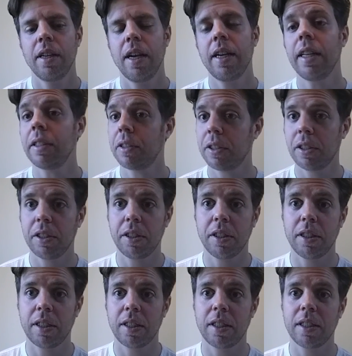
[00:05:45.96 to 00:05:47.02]
an
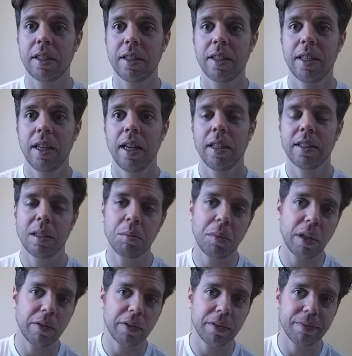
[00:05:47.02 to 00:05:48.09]
insecure,
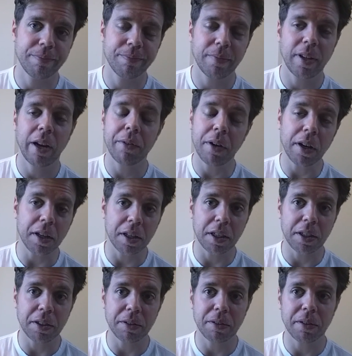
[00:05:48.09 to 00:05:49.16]
somewhat of a, I would
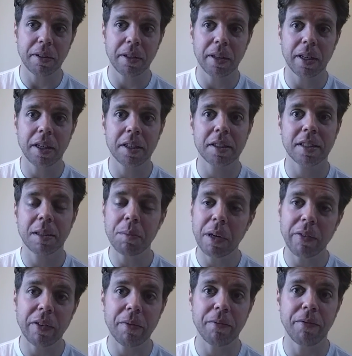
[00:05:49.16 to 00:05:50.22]
argue,
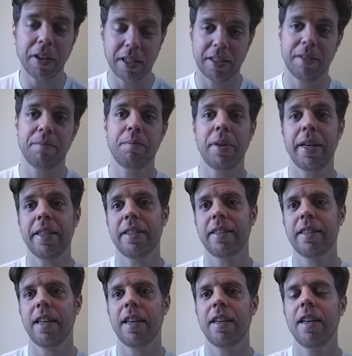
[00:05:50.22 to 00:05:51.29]
somewhat of a victim
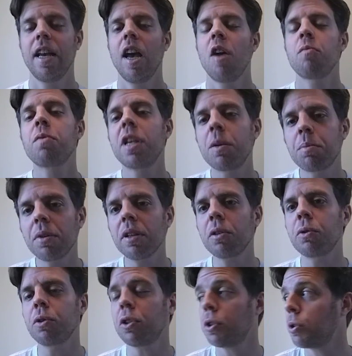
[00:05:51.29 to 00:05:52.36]
mindset. People
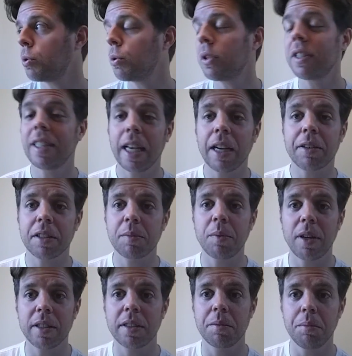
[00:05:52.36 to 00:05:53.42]
who truly take
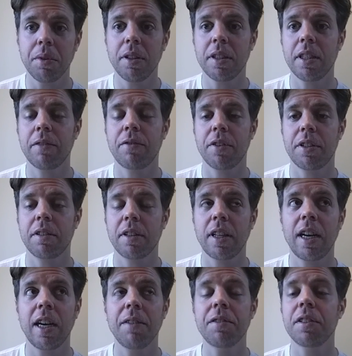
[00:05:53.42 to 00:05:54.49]
responsibility for their
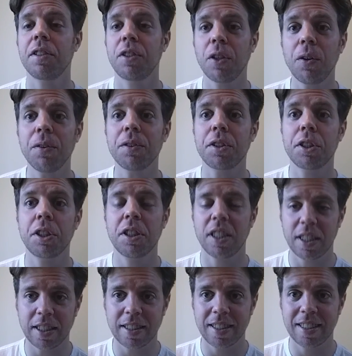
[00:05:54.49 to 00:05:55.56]
lives don't
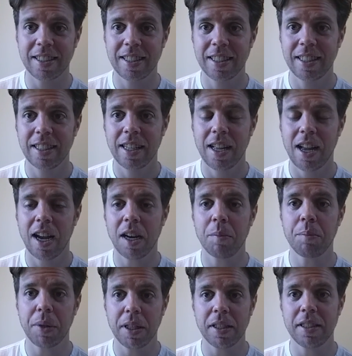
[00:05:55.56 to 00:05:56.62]
shit
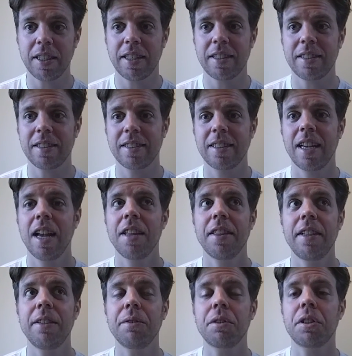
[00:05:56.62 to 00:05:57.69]
on billionaires.
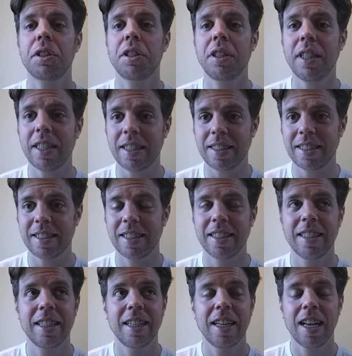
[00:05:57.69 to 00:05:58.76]
They don't shit
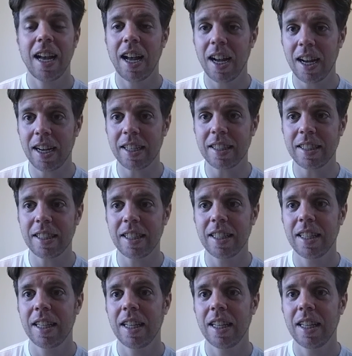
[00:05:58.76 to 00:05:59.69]
on,